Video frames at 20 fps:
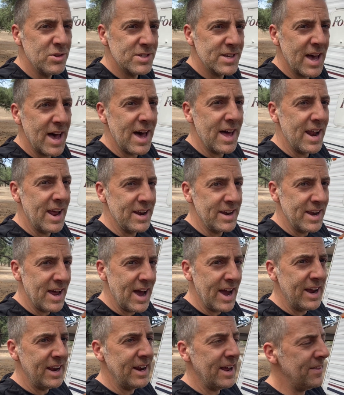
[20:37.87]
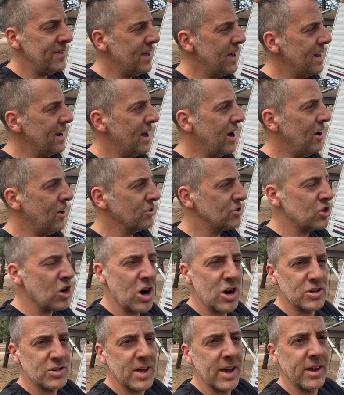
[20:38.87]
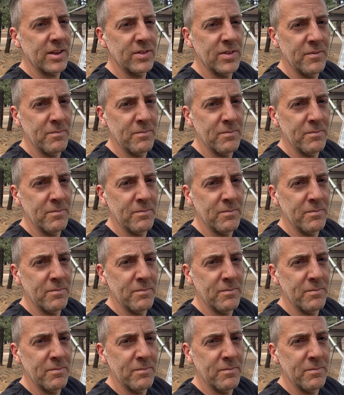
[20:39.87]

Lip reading: that at night, and then I'll charge like the